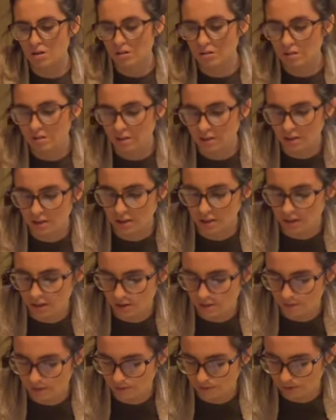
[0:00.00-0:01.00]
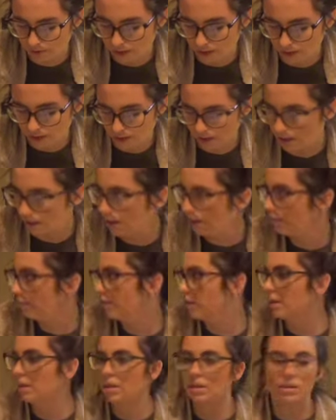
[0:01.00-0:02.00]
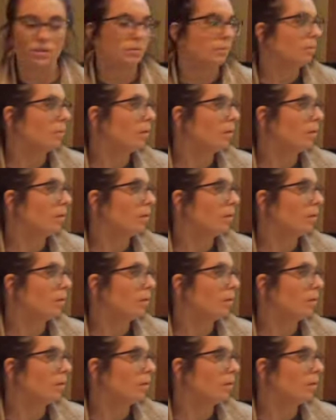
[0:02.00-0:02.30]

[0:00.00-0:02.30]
So let's see, what do we got here? I'm gonna get some